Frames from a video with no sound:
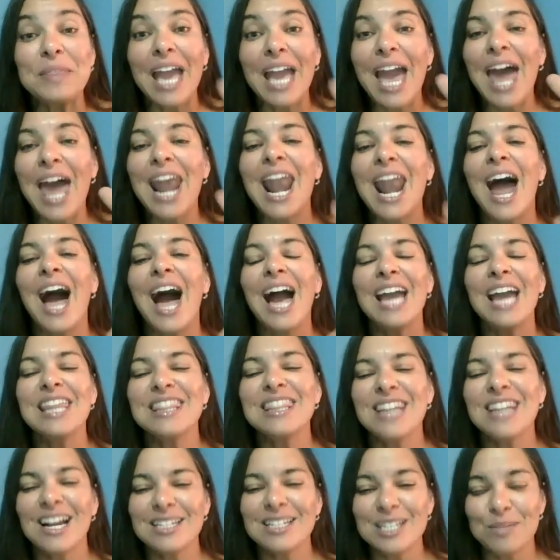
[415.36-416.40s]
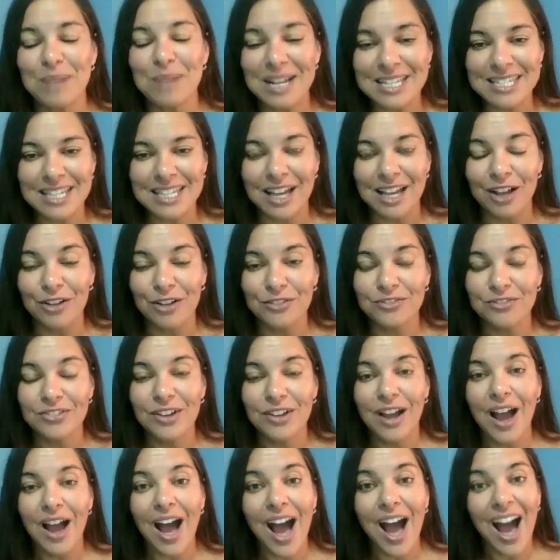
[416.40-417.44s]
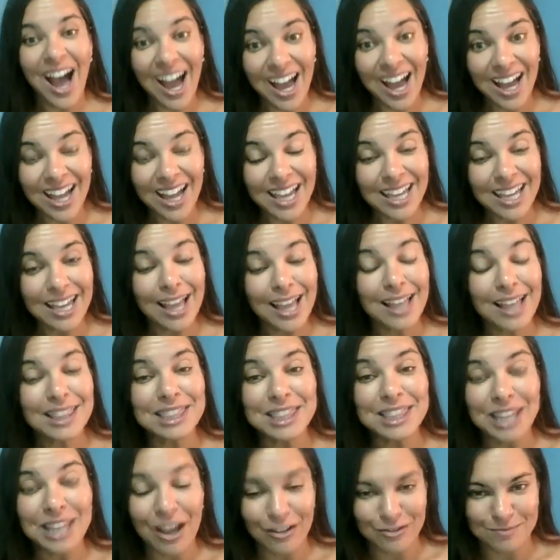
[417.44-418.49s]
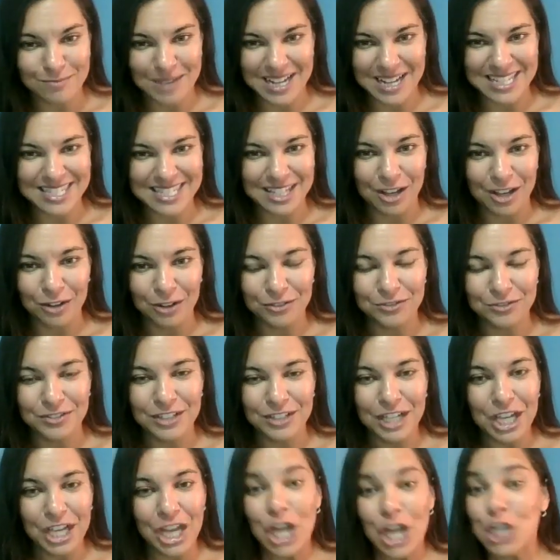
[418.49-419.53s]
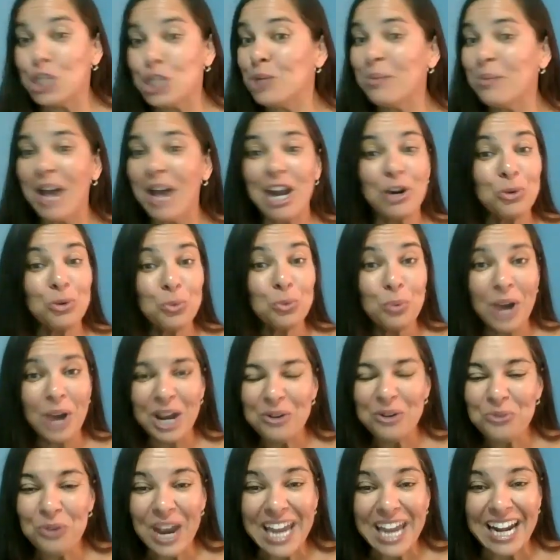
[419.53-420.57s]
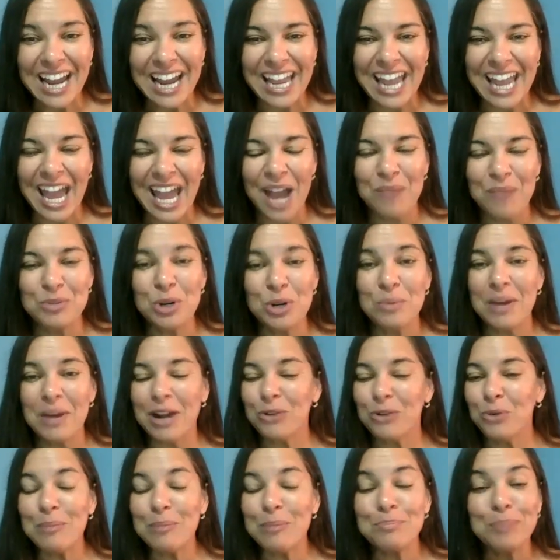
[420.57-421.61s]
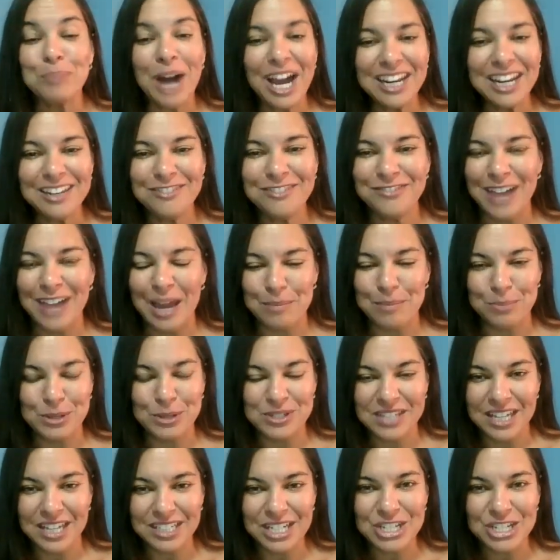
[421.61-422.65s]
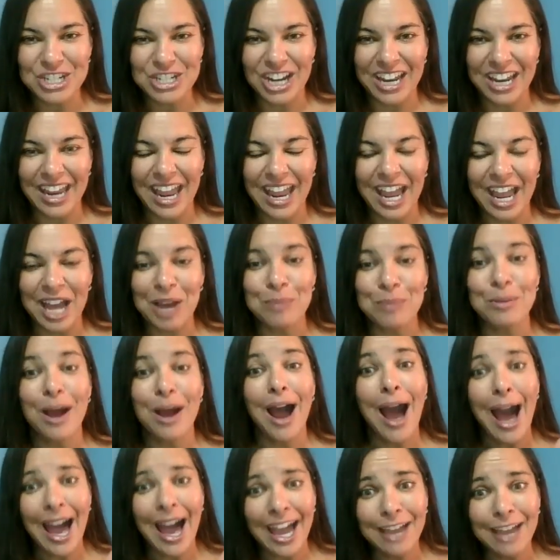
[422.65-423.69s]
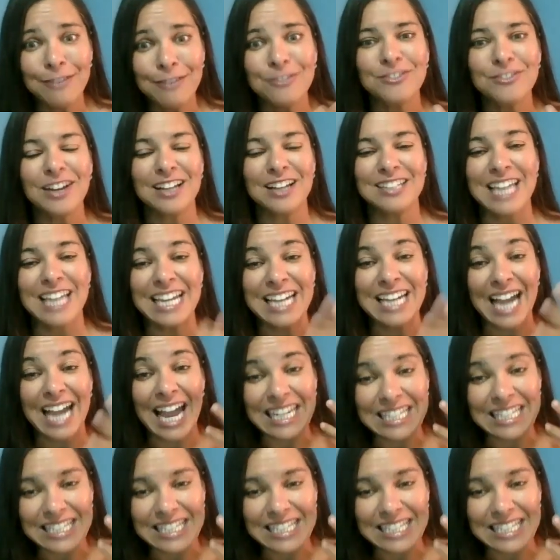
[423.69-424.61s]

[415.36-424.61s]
And I thought to myself, I love myself. No matter what weight I am, no matter what body fat percentage I am, I felt like I